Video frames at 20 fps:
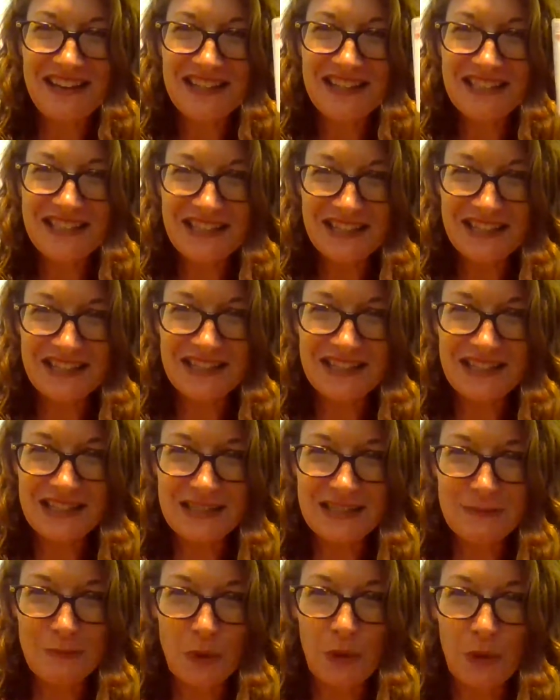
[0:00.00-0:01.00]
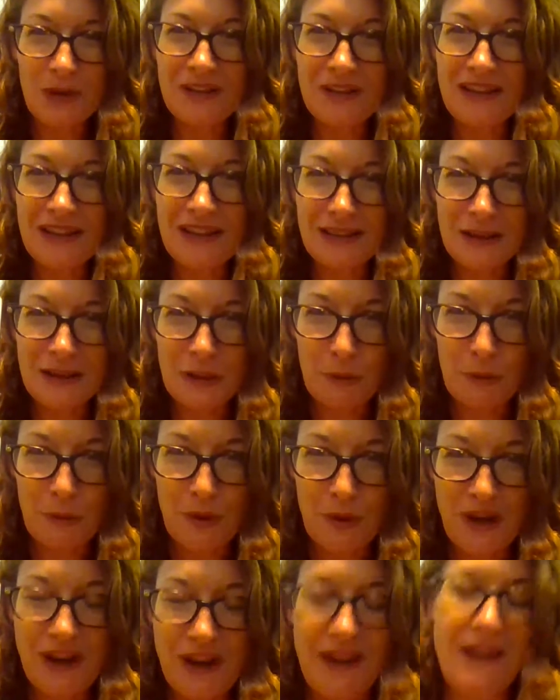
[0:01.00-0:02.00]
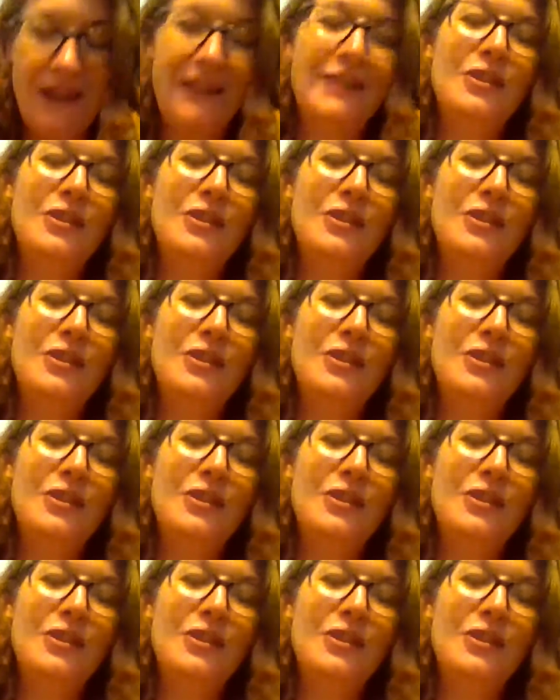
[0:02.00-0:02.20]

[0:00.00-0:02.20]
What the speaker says: 6 is more than 3.